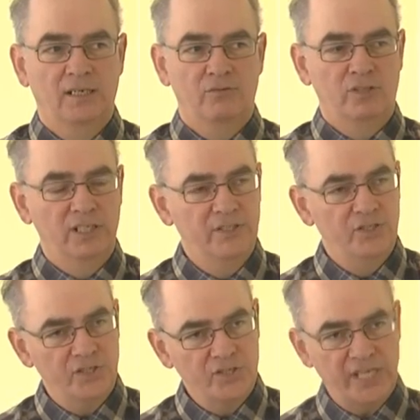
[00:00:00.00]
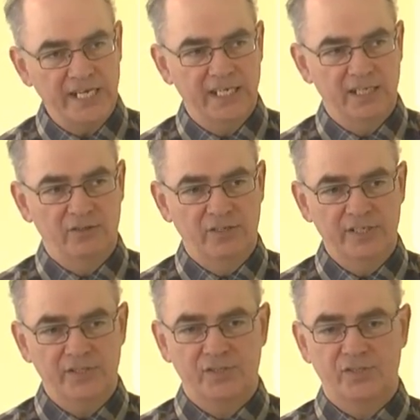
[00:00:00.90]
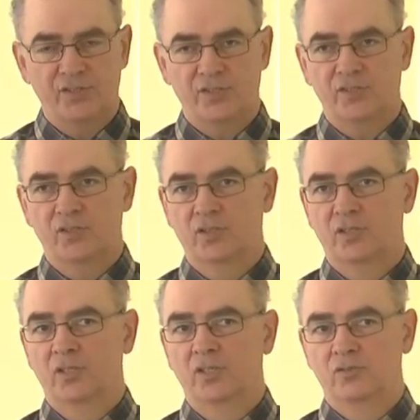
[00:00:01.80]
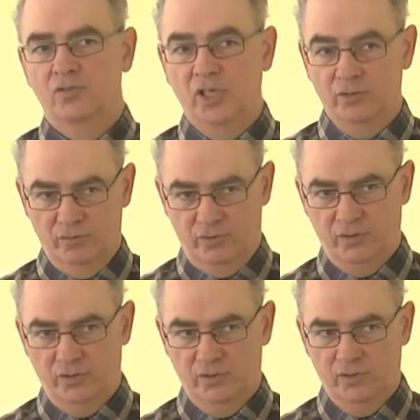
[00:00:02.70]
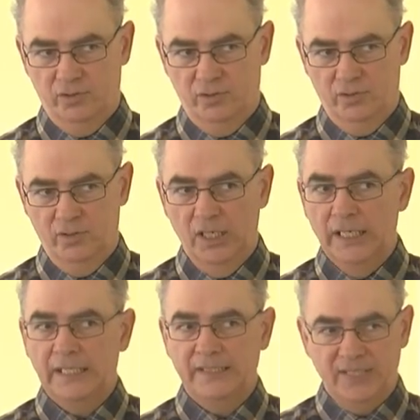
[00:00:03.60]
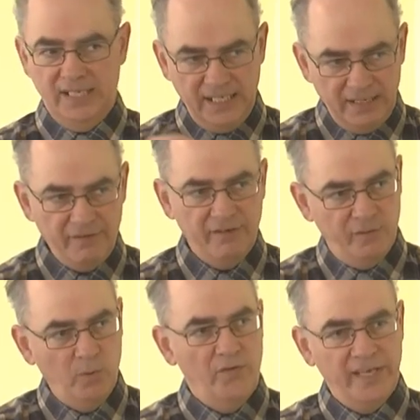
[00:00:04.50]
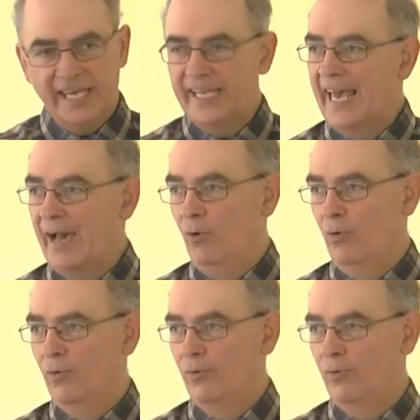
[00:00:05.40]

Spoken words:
Religious secularists don't, because they're living for what they get now.